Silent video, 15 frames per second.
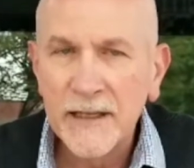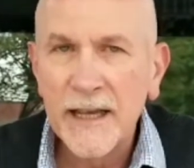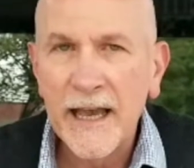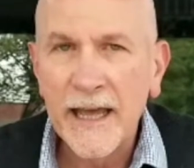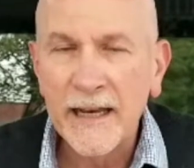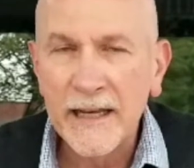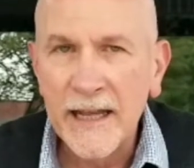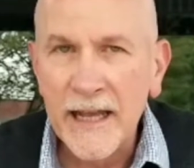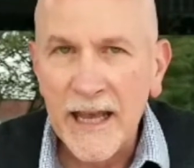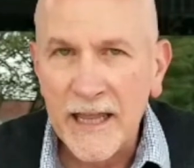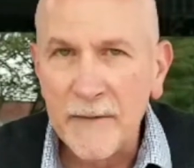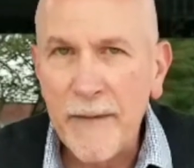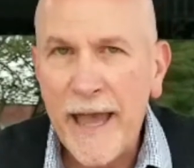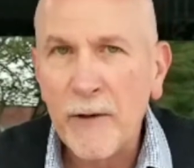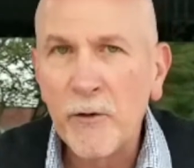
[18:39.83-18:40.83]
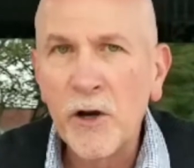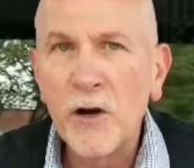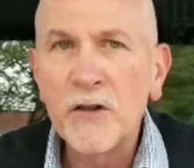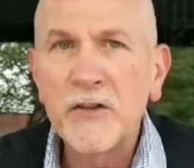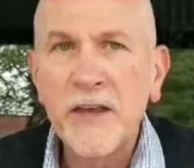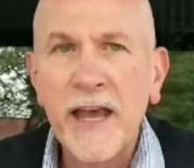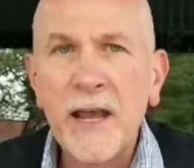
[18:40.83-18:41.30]
And the man went on
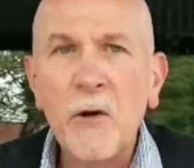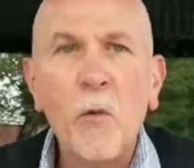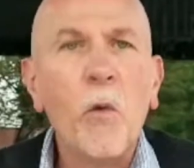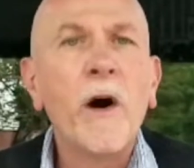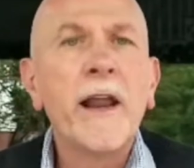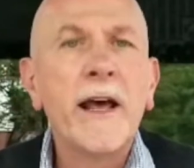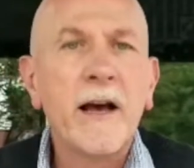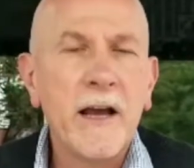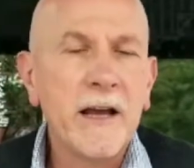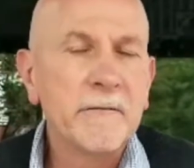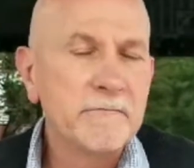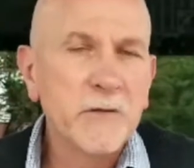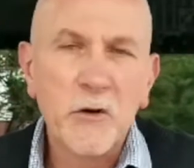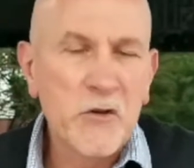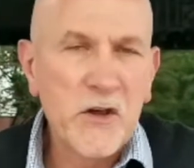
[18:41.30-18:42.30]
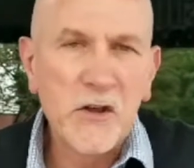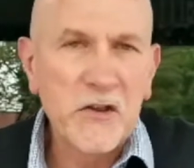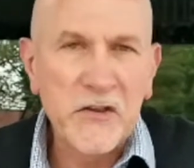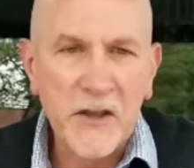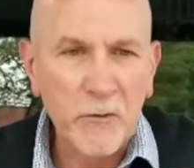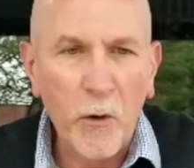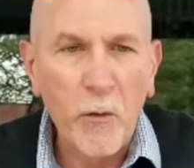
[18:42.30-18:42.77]
to say, Jesus
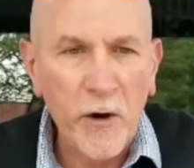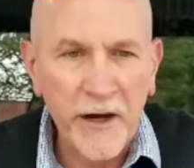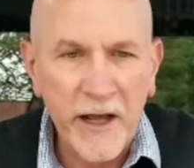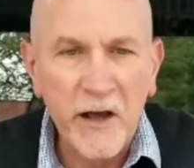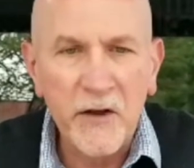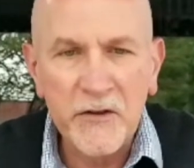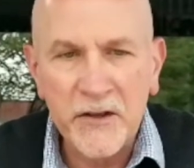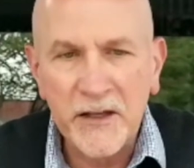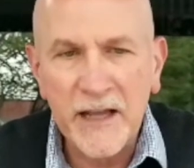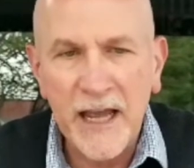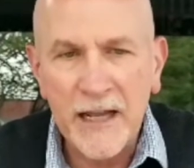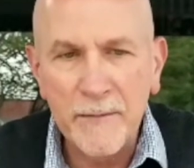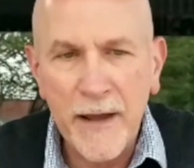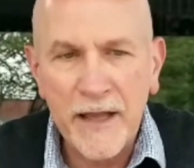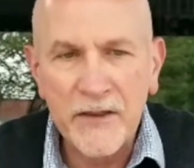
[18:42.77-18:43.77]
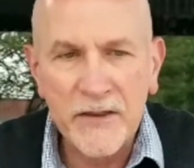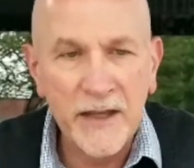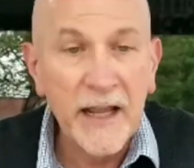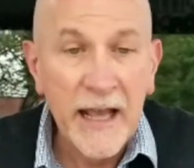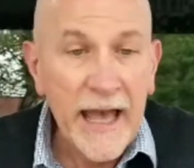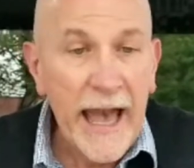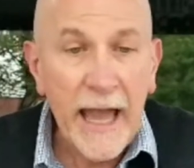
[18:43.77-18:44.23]
said, well, what else? And the man
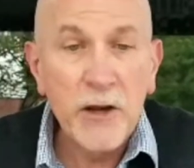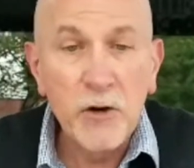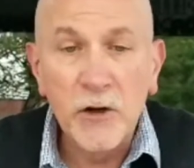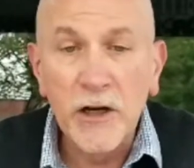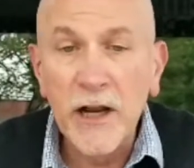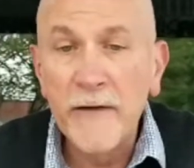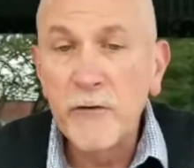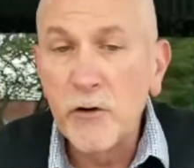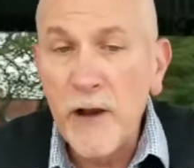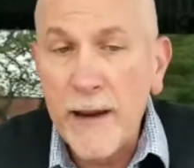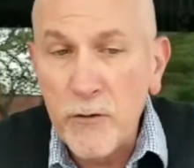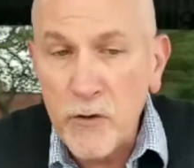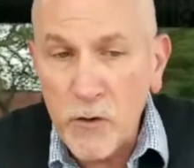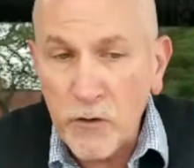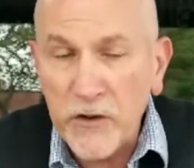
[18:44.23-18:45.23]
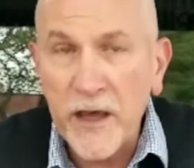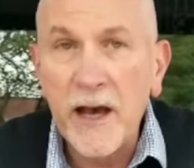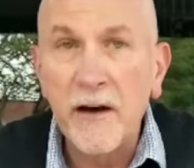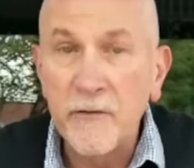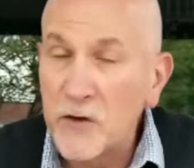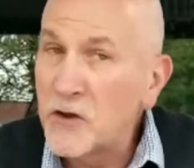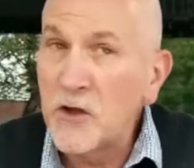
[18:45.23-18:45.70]
said, and you're to love your neighbors
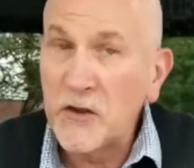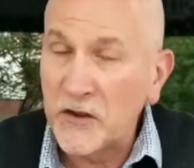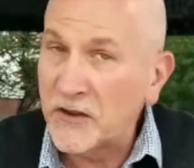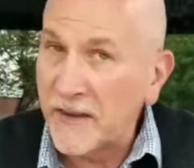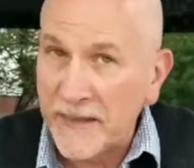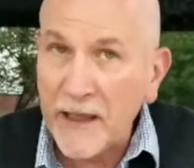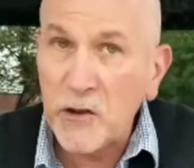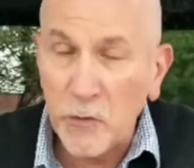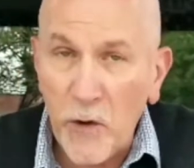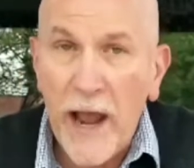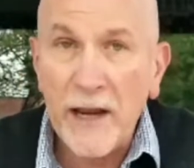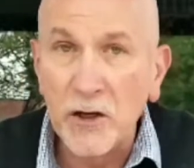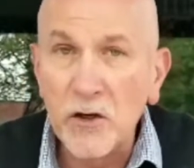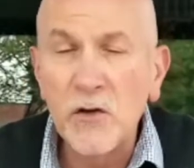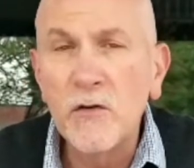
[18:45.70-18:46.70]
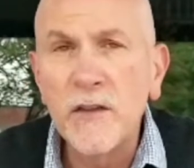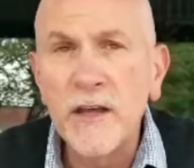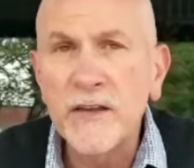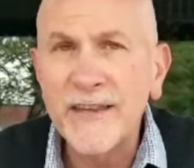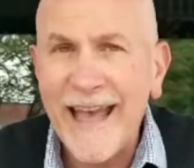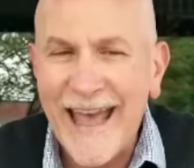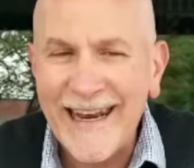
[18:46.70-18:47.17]
yourself. And Jesus said, that's right. Do
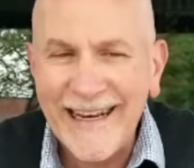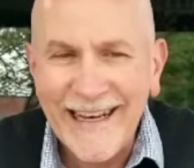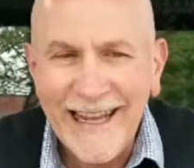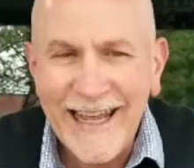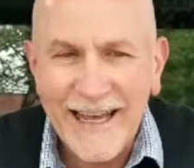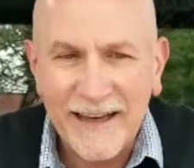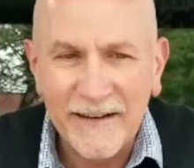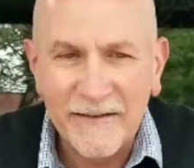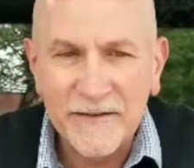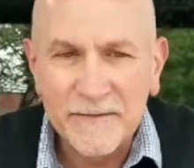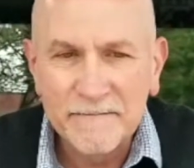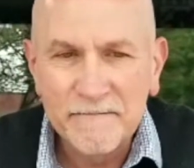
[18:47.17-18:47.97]
this and live.